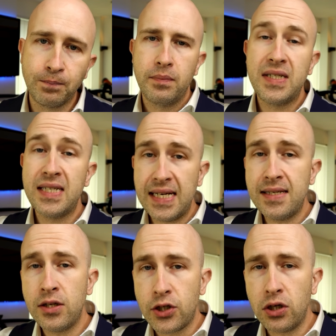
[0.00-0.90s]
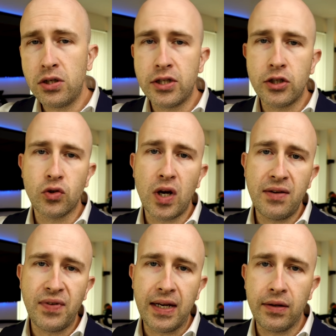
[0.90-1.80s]
But it isn't just the
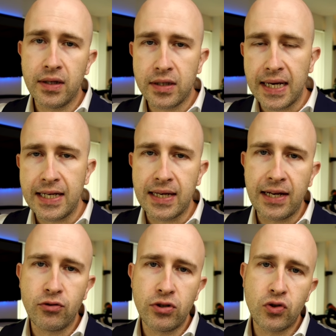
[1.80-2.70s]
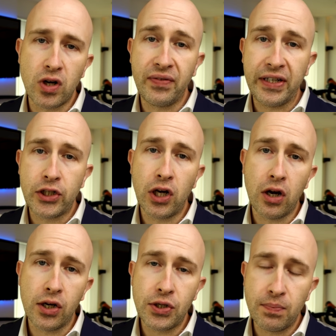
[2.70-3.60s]
driving that a dangerous driving
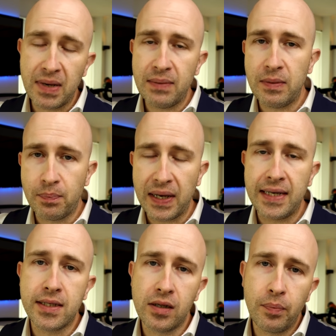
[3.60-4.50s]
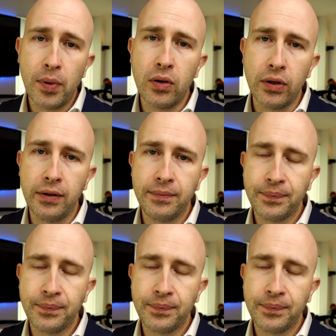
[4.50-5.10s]
charge may be based upon.